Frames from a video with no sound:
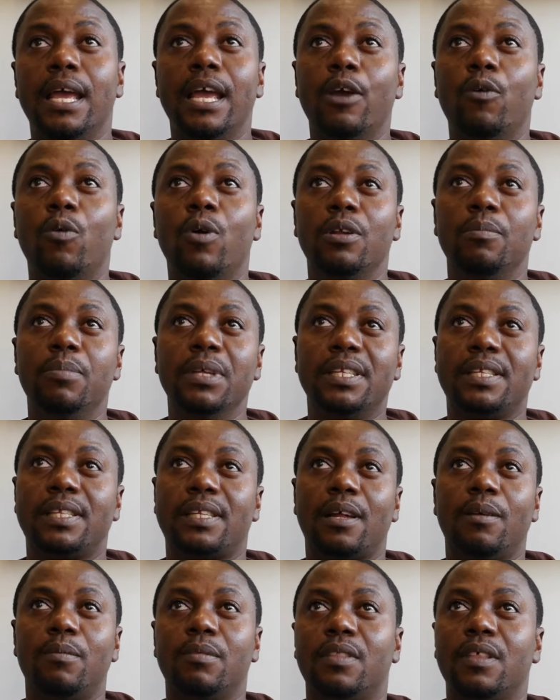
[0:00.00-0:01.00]
would be
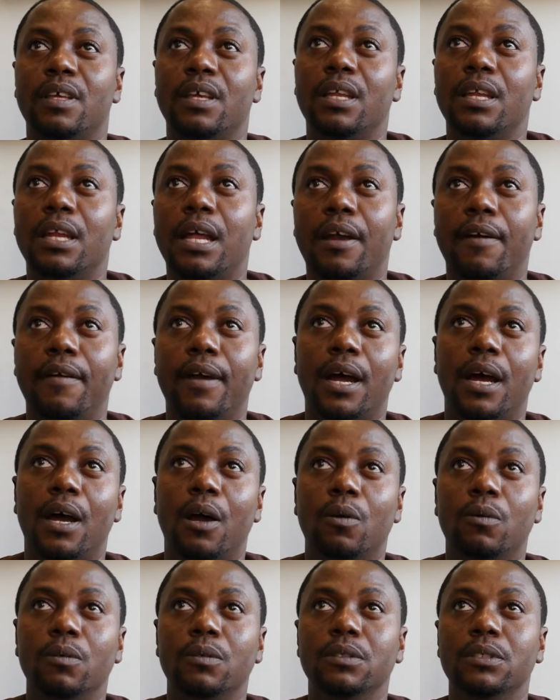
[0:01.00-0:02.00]
something
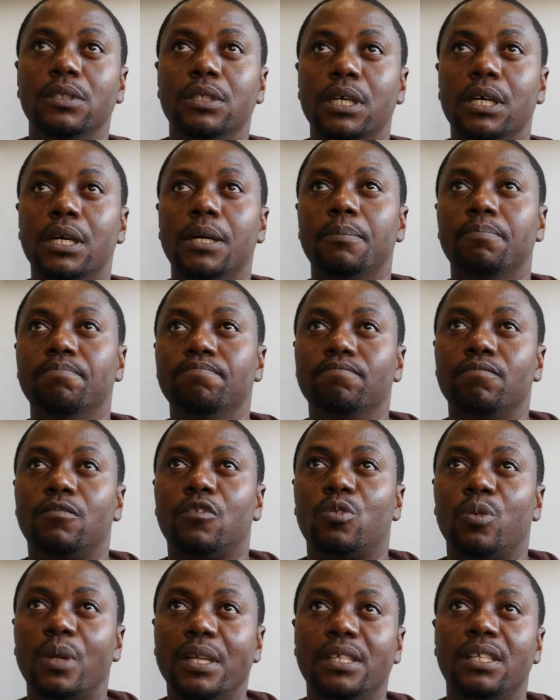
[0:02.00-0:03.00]
around
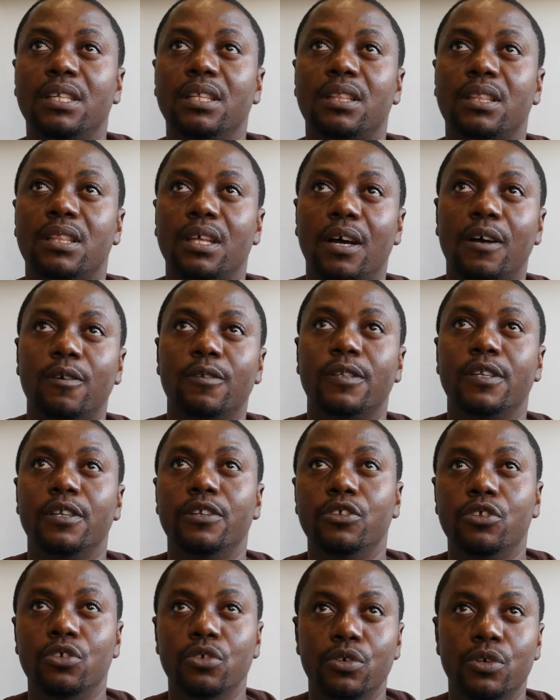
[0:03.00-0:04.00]

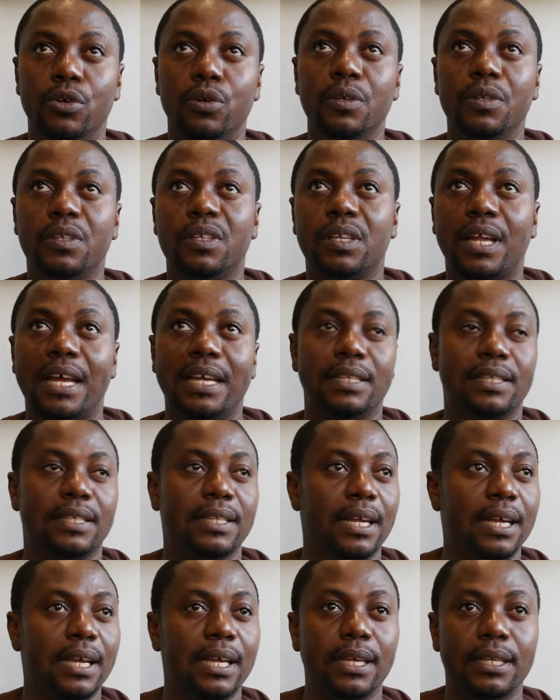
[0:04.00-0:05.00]
20,000 euros. I
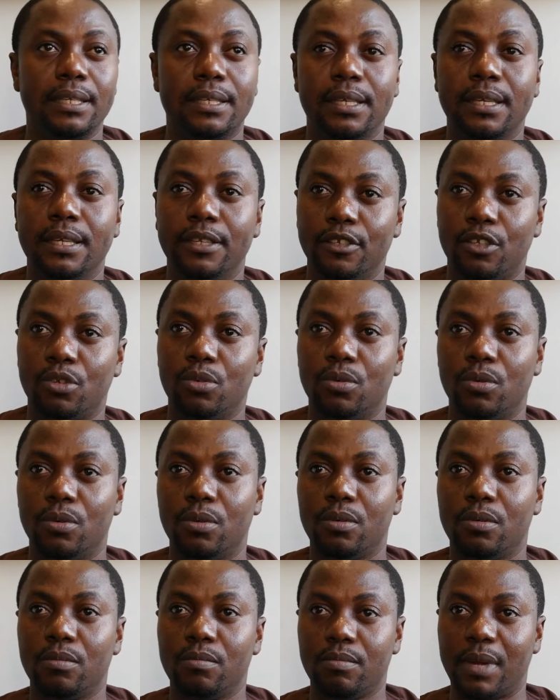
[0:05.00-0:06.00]
sank it
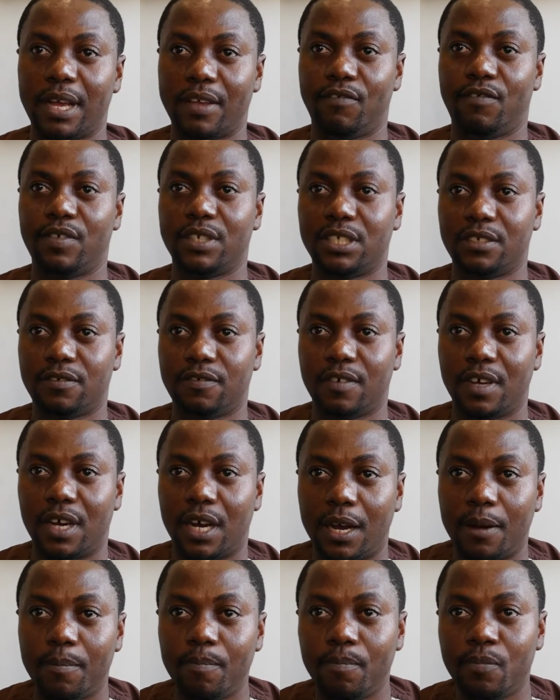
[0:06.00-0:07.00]
into my fish
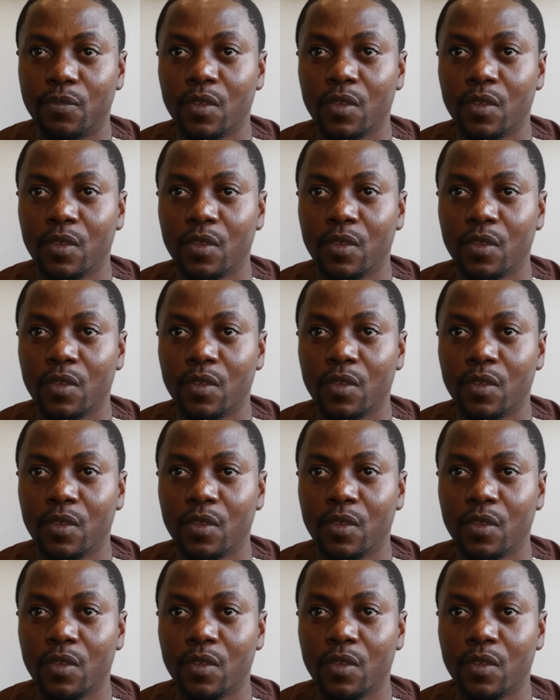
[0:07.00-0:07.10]
farm.